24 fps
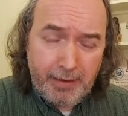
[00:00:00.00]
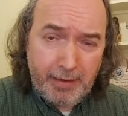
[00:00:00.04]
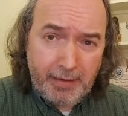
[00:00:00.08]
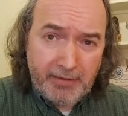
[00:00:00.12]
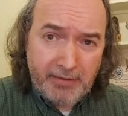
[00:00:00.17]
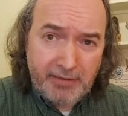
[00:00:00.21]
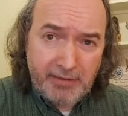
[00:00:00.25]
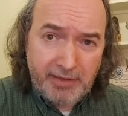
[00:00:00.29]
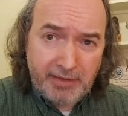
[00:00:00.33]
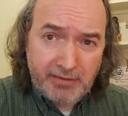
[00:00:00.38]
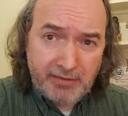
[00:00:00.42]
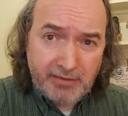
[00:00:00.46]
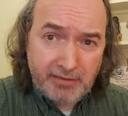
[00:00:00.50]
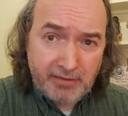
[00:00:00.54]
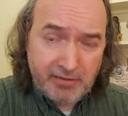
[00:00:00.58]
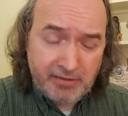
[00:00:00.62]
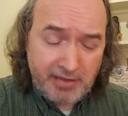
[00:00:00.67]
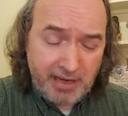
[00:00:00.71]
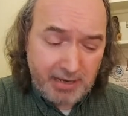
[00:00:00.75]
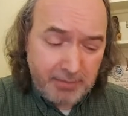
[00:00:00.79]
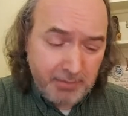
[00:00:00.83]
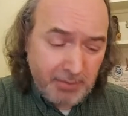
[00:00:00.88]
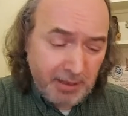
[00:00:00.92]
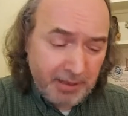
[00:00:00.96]
and yet to
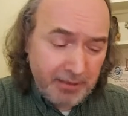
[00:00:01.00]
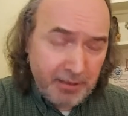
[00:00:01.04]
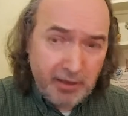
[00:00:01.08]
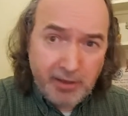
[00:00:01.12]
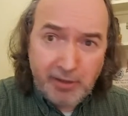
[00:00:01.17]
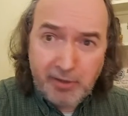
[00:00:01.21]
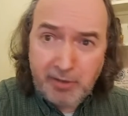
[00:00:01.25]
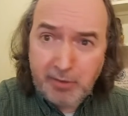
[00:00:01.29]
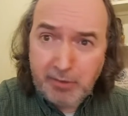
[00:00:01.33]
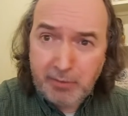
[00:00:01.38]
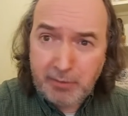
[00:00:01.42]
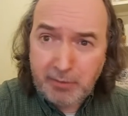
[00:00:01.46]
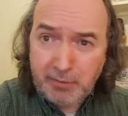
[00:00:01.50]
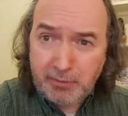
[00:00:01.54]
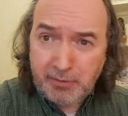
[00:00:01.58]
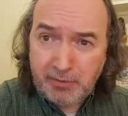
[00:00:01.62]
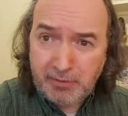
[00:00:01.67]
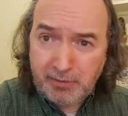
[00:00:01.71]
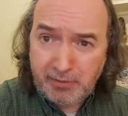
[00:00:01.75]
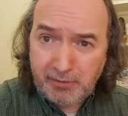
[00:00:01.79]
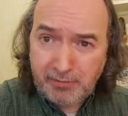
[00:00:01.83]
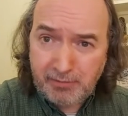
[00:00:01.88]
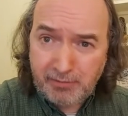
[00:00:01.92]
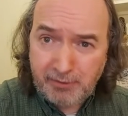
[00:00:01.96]
state mine own
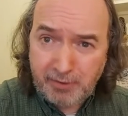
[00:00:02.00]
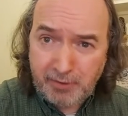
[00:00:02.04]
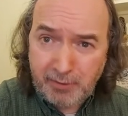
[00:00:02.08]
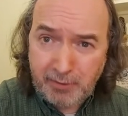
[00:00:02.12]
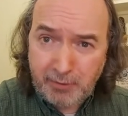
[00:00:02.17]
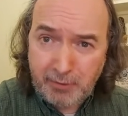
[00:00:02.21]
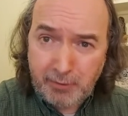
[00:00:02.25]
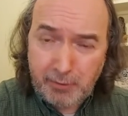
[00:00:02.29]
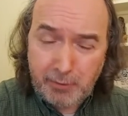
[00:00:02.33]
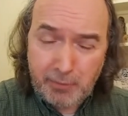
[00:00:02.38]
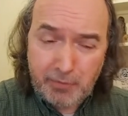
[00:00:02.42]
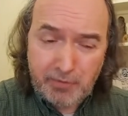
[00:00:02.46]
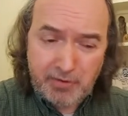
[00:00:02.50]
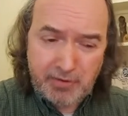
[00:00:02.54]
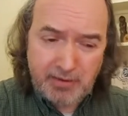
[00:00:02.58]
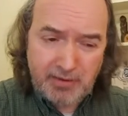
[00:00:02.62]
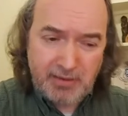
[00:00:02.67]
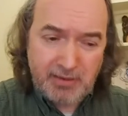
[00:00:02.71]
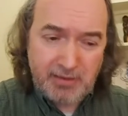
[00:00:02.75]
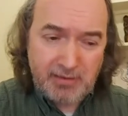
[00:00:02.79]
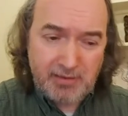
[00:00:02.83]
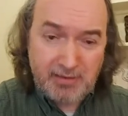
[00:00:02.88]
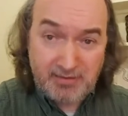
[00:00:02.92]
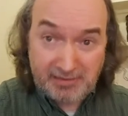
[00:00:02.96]
confuse,
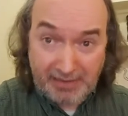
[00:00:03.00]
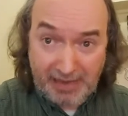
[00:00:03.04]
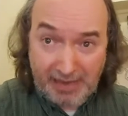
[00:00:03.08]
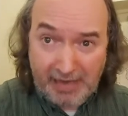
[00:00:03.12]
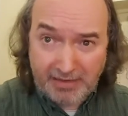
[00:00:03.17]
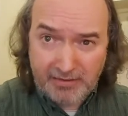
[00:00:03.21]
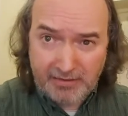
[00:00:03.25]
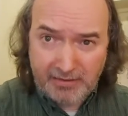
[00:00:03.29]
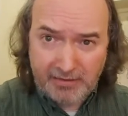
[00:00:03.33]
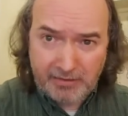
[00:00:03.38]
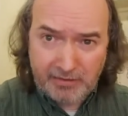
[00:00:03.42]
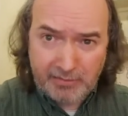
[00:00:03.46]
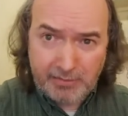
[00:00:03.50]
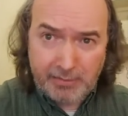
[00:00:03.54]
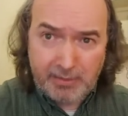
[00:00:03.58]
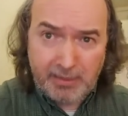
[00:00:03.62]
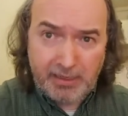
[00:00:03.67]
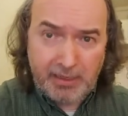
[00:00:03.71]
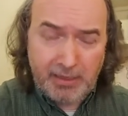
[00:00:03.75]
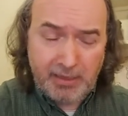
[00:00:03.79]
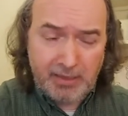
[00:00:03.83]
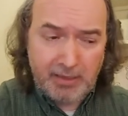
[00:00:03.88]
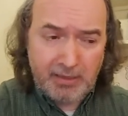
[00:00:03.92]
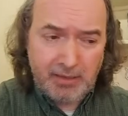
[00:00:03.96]
it saddens
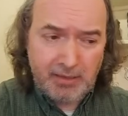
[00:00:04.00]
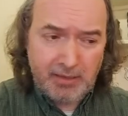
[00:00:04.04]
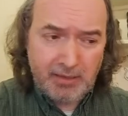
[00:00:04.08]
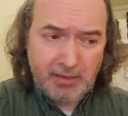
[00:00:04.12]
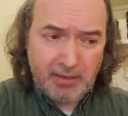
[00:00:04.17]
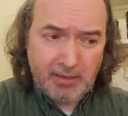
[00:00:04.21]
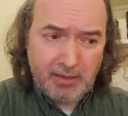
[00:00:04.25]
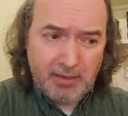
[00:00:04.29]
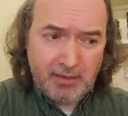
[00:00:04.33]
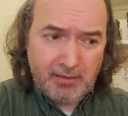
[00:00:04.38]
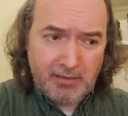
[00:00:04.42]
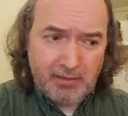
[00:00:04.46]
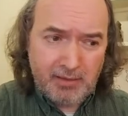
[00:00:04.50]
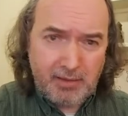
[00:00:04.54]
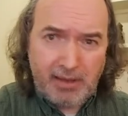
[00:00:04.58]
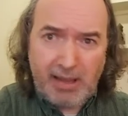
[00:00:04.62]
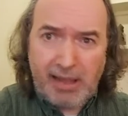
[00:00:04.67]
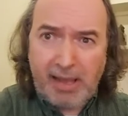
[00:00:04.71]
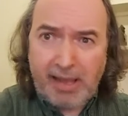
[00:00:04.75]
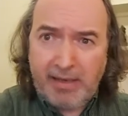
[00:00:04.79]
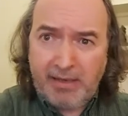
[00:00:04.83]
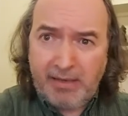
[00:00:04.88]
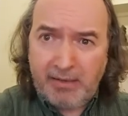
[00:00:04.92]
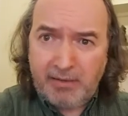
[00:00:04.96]
me the
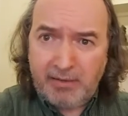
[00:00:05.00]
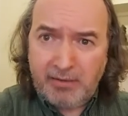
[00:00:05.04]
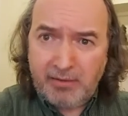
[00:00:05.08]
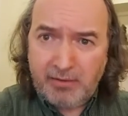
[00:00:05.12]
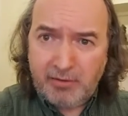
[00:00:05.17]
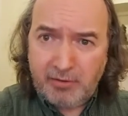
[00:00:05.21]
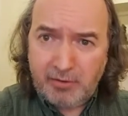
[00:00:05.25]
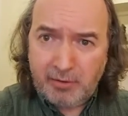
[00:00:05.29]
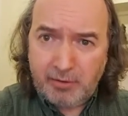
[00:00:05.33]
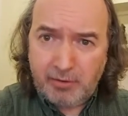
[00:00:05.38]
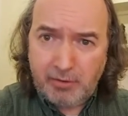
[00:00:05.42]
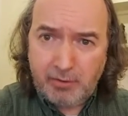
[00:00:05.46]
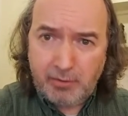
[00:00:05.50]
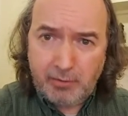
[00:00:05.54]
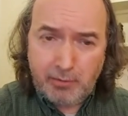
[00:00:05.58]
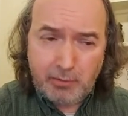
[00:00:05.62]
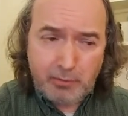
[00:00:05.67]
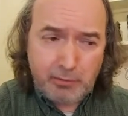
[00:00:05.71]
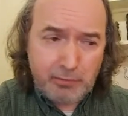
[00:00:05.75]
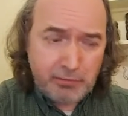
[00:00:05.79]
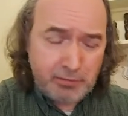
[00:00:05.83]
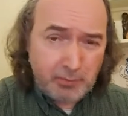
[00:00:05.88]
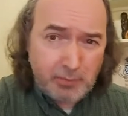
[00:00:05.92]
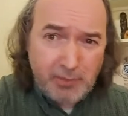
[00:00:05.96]
light should
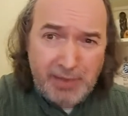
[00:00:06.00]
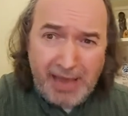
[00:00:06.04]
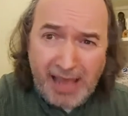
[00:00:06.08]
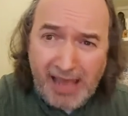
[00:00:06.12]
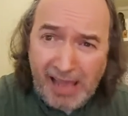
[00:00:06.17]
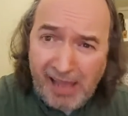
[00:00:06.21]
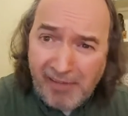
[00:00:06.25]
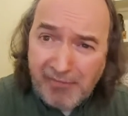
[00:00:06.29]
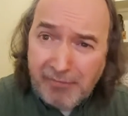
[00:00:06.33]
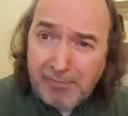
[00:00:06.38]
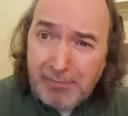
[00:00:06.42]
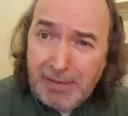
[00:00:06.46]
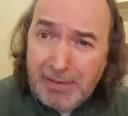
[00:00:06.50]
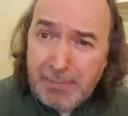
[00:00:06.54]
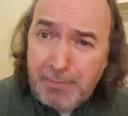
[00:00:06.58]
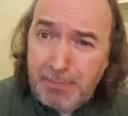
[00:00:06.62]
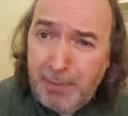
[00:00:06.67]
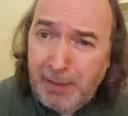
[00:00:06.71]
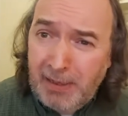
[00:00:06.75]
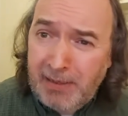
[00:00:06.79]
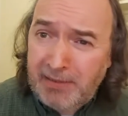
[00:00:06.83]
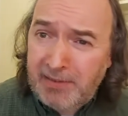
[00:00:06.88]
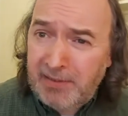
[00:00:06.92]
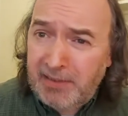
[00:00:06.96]
lose, would have me
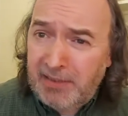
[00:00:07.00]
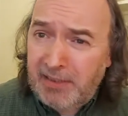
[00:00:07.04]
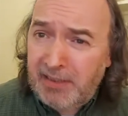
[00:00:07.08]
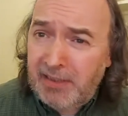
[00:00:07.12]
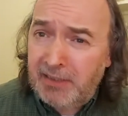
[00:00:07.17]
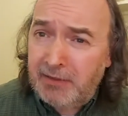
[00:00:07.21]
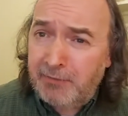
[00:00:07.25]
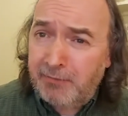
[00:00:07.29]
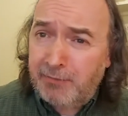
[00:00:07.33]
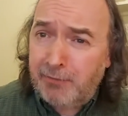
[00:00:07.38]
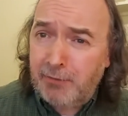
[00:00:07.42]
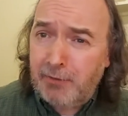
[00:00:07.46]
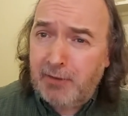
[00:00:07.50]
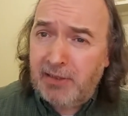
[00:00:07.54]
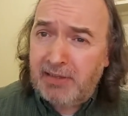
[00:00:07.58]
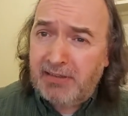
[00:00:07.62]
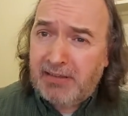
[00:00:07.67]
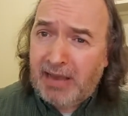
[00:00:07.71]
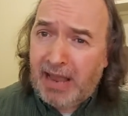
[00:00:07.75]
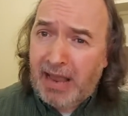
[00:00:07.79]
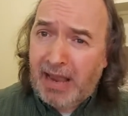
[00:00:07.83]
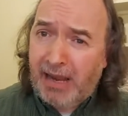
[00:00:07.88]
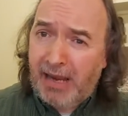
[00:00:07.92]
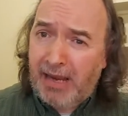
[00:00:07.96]
pitied through the
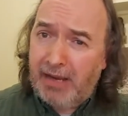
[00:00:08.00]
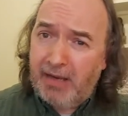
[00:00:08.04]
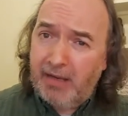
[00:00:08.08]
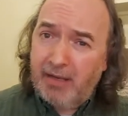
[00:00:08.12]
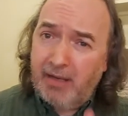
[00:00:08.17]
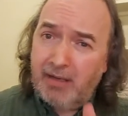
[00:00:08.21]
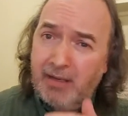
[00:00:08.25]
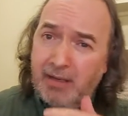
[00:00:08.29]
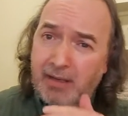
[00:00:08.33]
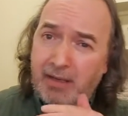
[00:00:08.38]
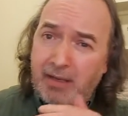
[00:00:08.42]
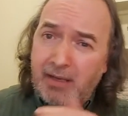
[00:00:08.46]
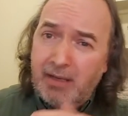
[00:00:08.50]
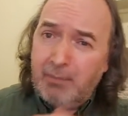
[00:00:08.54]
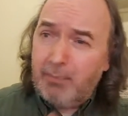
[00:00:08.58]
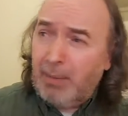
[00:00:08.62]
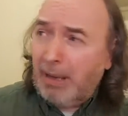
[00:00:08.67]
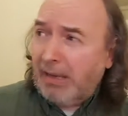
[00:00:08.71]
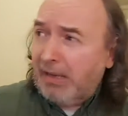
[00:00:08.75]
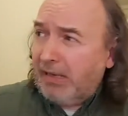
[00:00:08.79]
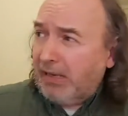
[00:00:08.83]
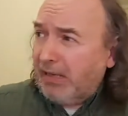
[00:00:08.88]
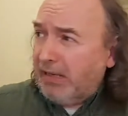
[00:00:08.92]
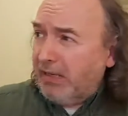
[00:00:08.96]
day
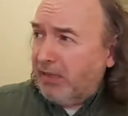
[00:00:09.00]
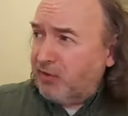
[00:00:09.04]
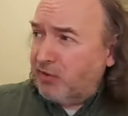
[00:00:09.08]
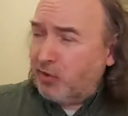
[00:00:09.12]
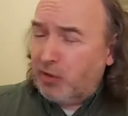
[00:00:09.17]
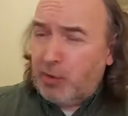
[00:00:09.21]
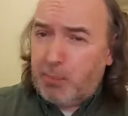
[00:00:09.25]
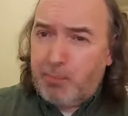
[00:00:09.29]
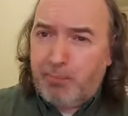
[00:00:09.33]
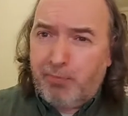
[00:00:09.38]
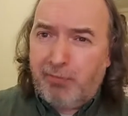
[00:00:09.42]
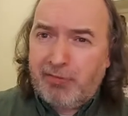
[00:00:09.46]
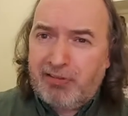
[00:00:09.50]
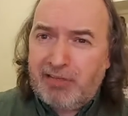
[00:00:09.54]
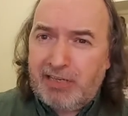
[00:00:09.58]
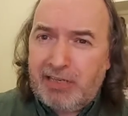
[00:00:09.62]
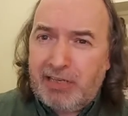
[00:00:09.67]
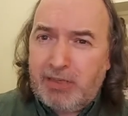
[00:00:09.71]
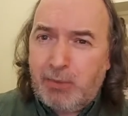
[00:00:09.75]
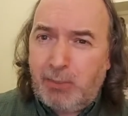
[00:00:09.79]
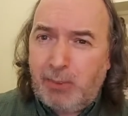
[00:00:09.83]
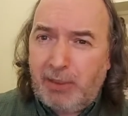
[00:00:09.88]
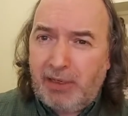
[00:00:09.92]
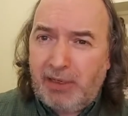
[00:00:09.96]
by each the pretty
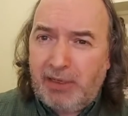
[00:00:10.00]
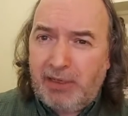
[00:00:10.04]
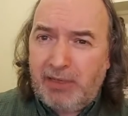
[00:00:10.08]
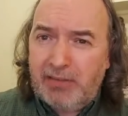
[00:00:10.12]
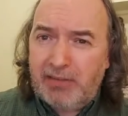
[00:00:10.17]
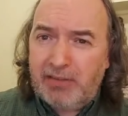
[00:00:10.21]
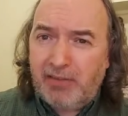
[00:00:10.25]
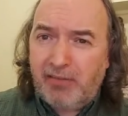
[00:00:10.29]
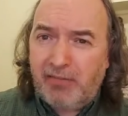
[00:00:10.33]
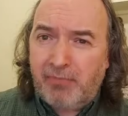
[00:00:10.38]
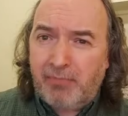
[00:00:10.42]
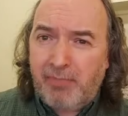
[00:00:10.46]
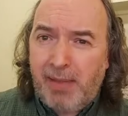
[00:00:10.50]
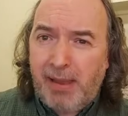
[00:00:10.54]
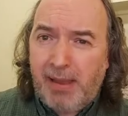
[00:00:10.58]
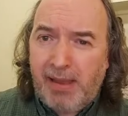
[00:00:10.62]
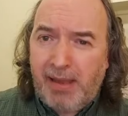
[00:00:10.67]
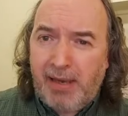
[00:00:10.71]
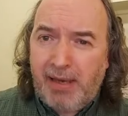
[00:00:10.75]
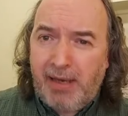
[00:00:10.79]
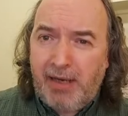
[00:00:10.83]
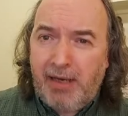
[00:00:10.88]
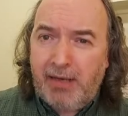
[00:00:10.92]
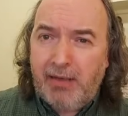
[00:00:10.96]
queens of
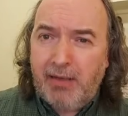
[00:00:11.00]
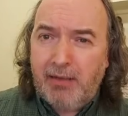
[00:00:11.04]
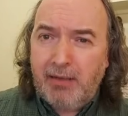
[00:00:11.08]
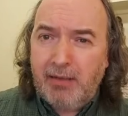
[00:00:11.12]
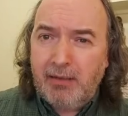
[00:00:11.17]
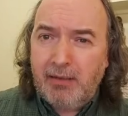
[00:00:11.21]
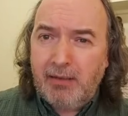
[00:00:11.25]
May,